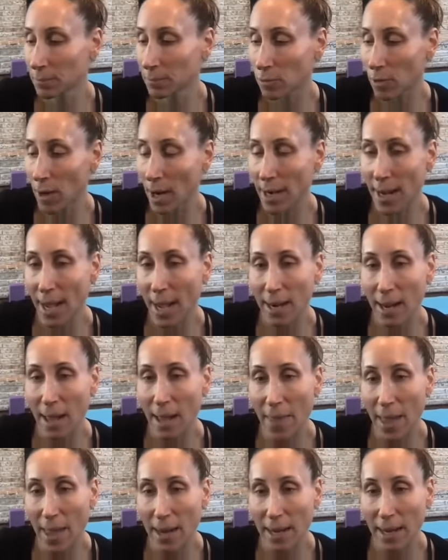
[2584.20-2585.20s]
Right hand
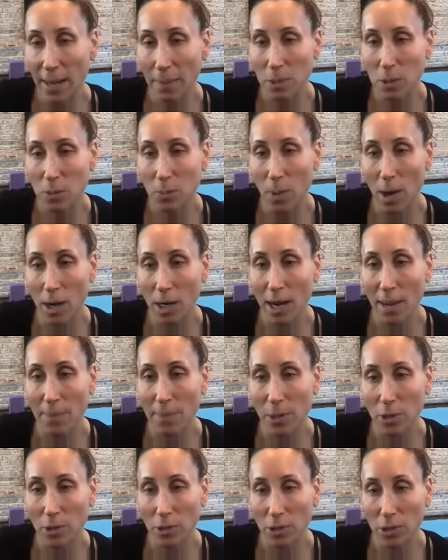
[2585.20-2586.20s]
on that hip, spark up
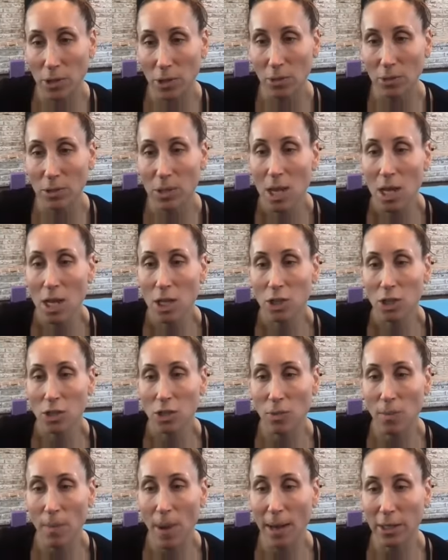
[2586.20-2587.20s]
those toes. Just
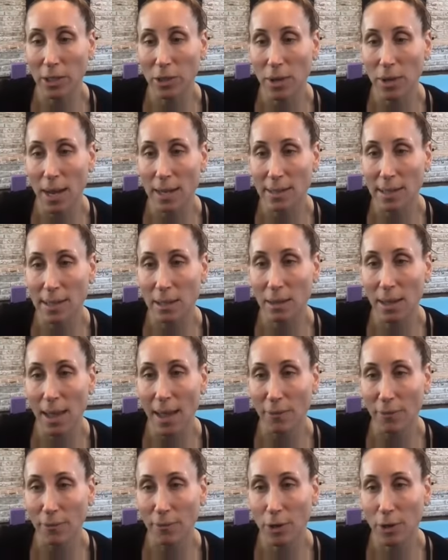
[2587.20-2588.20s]
reminding you guys, the
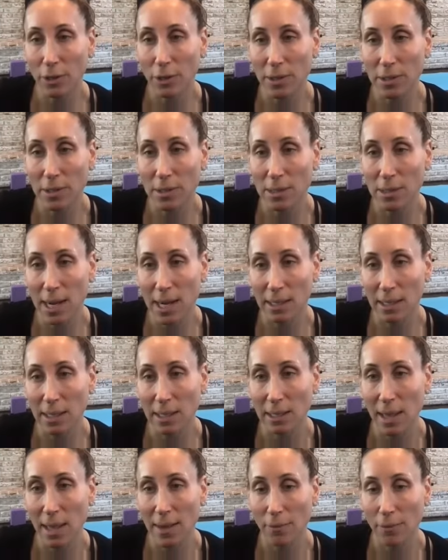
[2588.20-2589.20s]
left foot, the
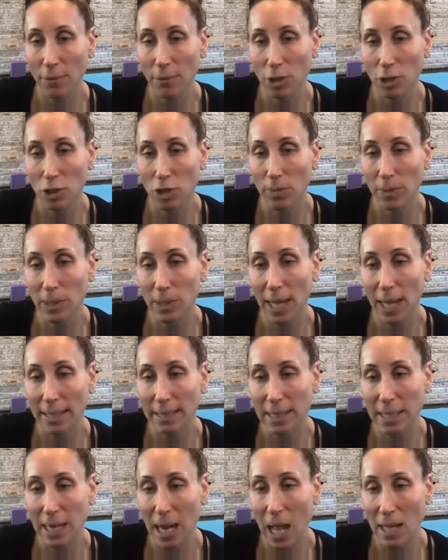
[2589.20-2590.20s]
standing left foot should be like
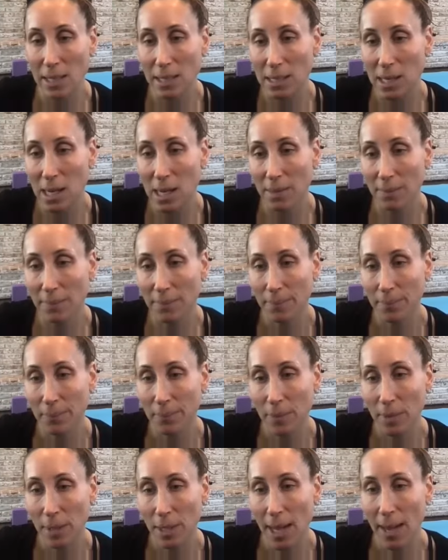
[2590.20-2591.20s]
Tadasana,
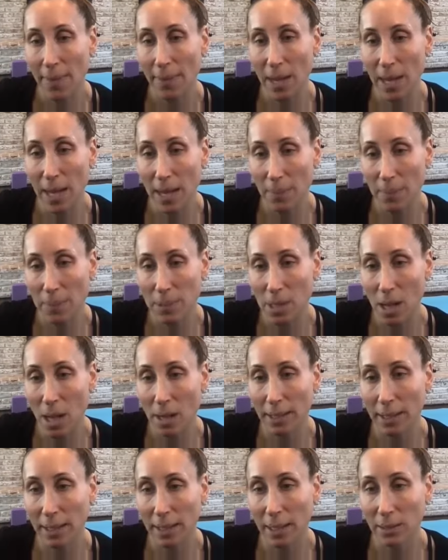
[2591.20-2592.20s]
and the hip is
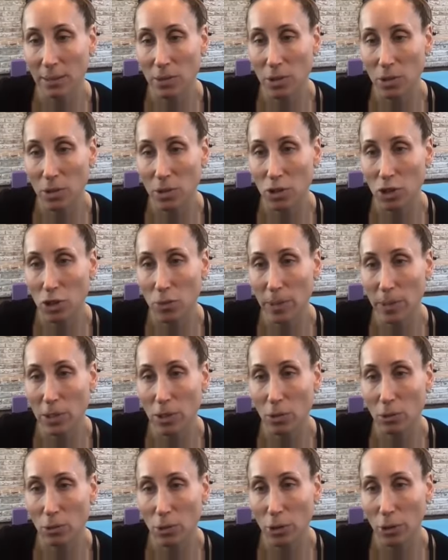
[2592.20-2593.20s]
hugging in, so there should be
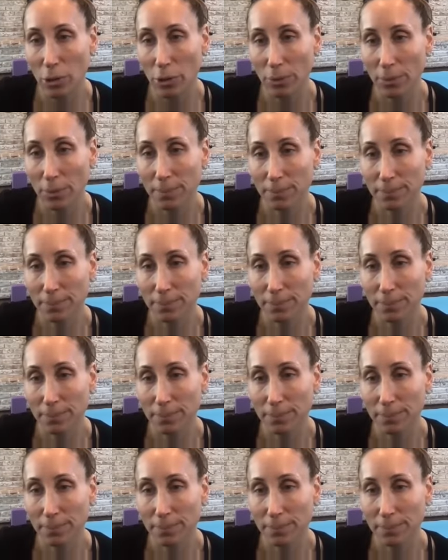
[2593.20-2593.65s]
no turn.